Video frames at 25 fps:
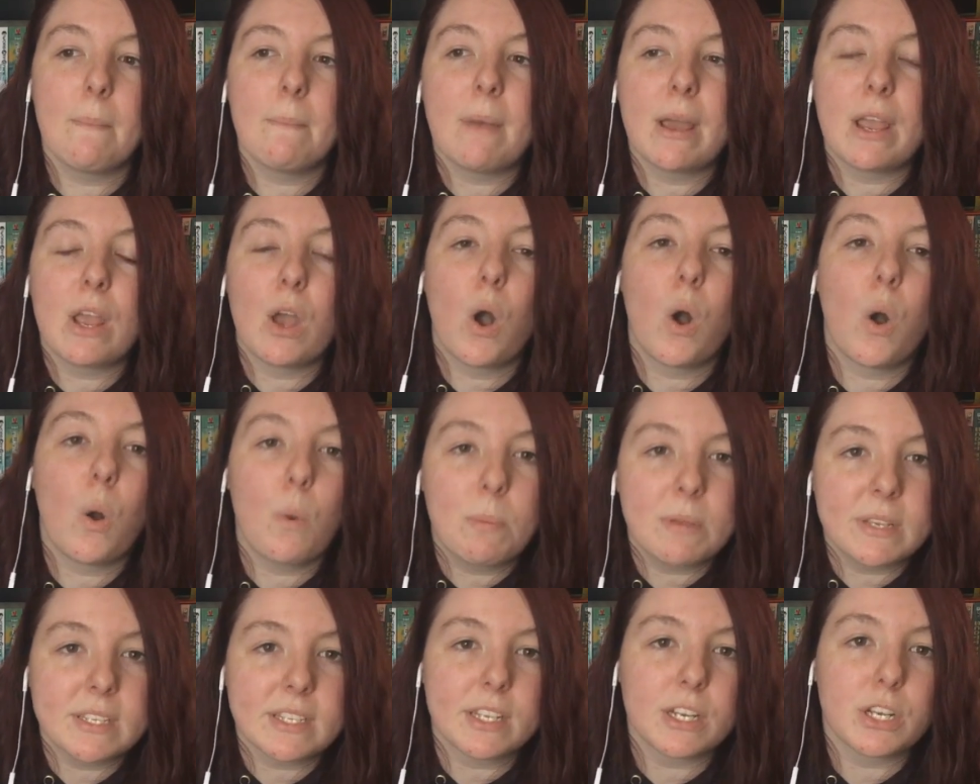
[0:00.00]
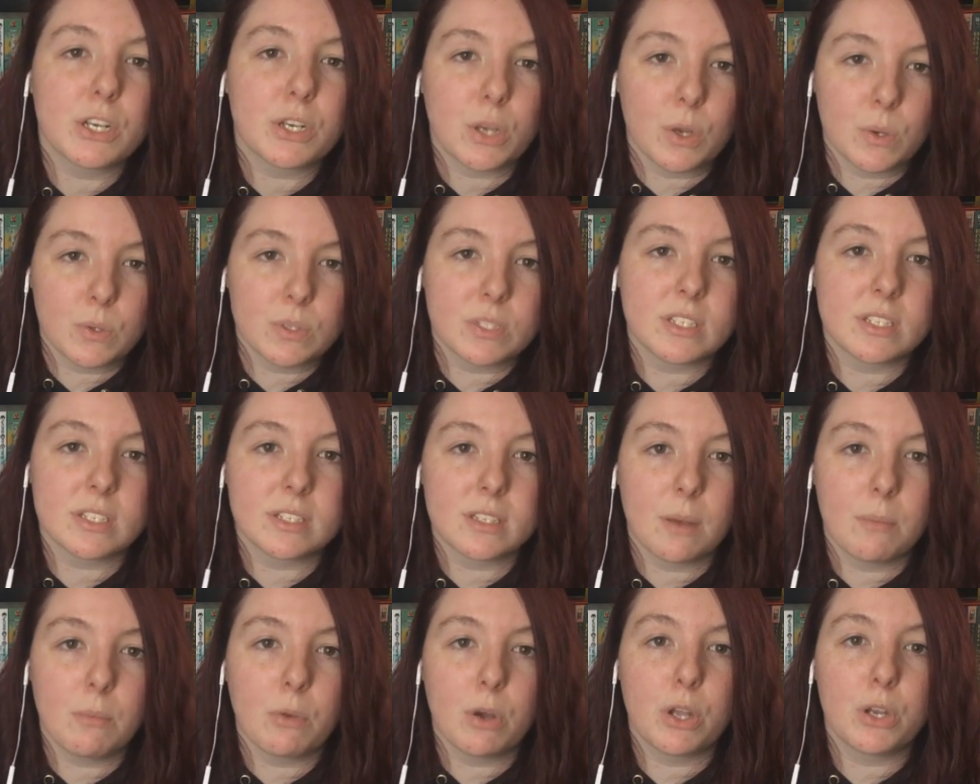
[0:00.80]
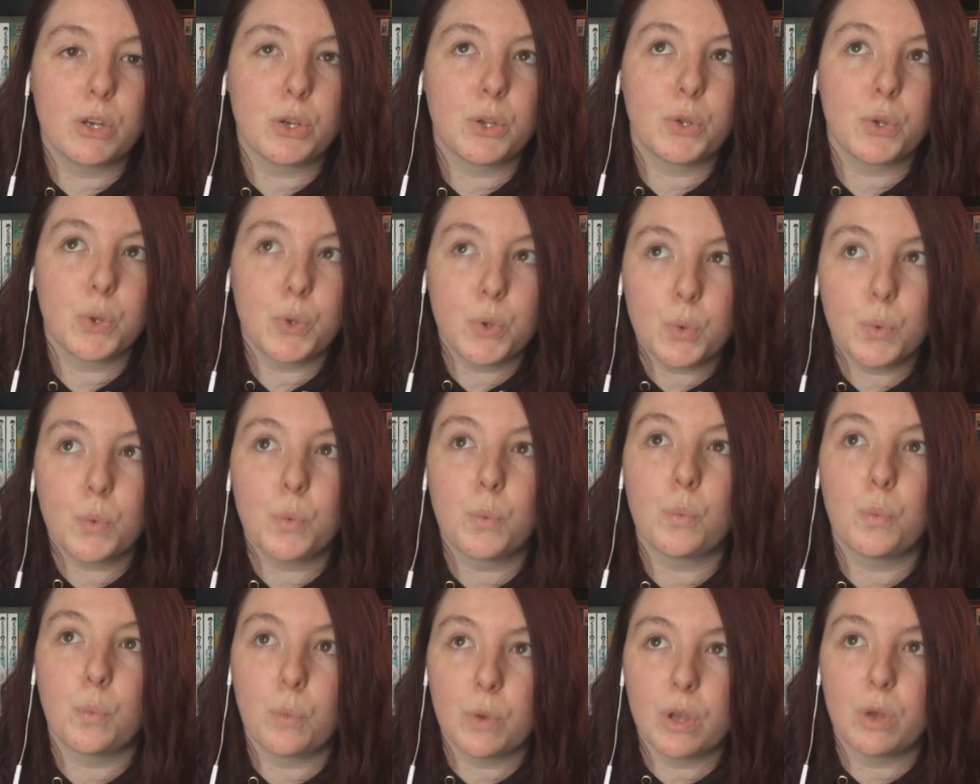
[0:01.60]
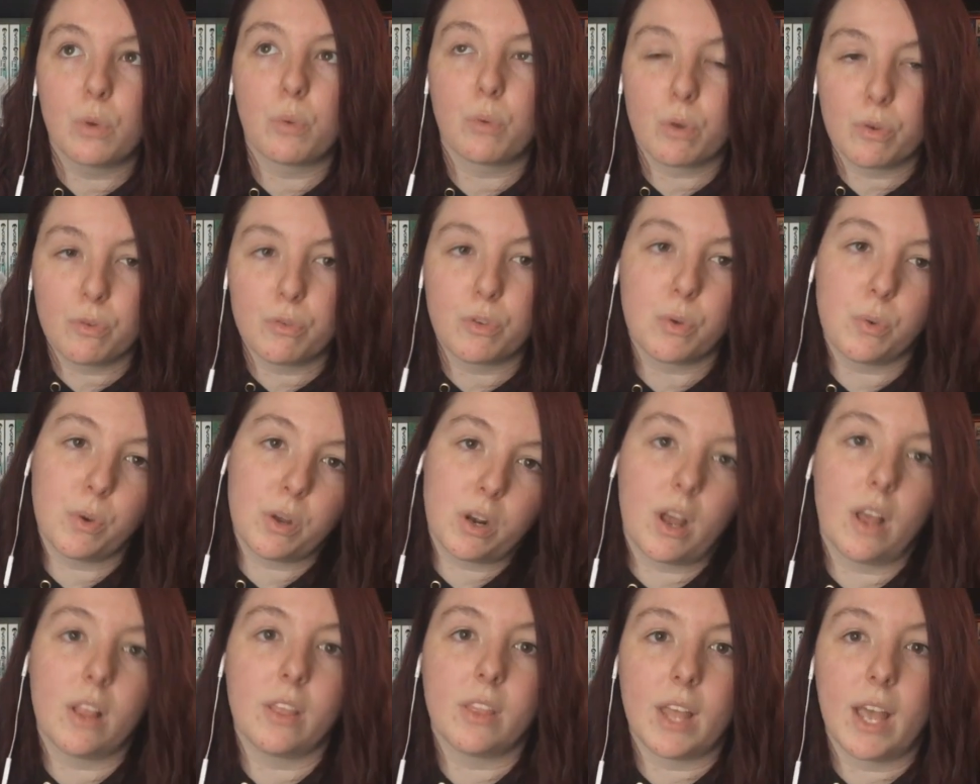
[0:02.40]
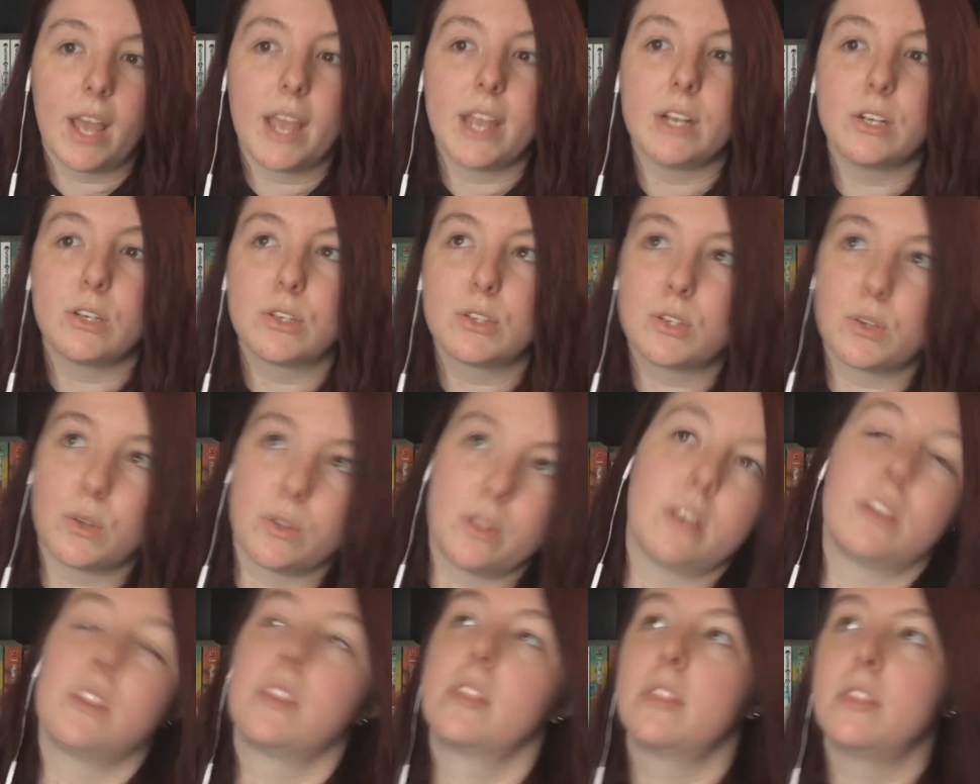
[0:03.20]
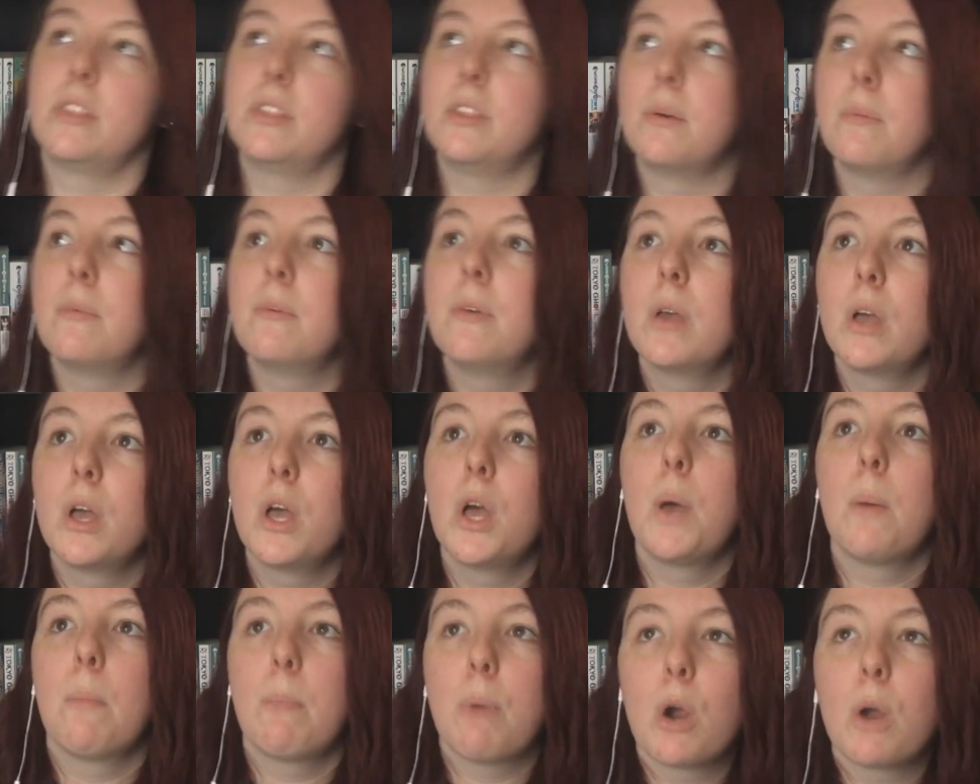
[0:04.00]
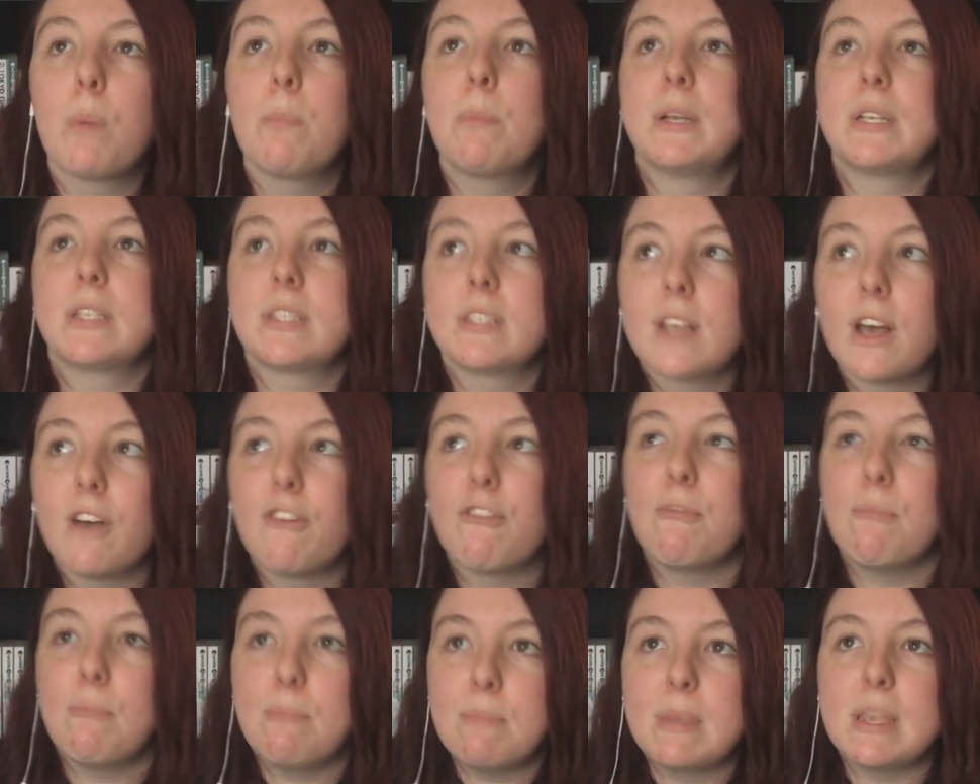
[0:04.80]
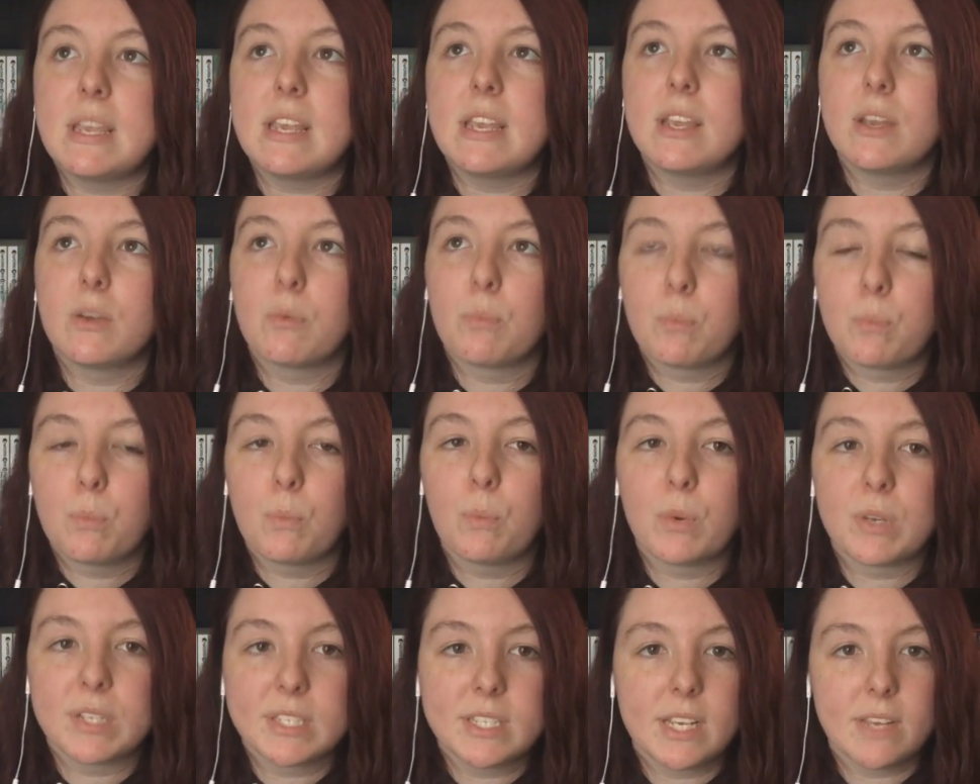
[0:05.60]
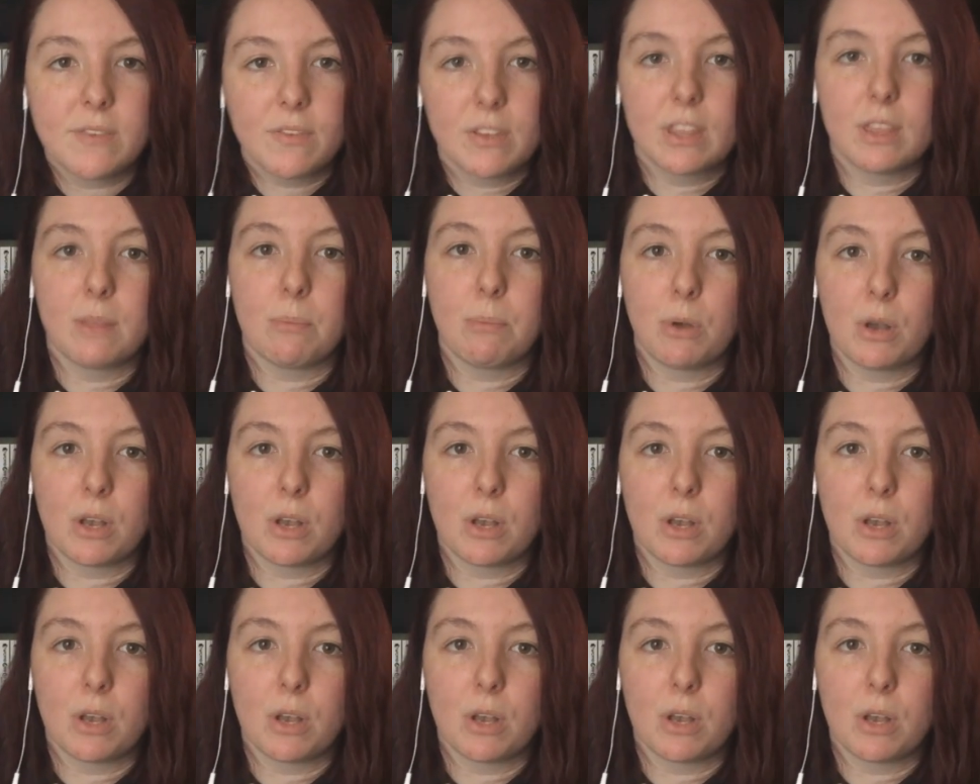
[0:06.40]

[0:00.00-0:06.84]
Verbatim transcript: my hope is that it goes to someone who will review it online so that the purpose of me receiving the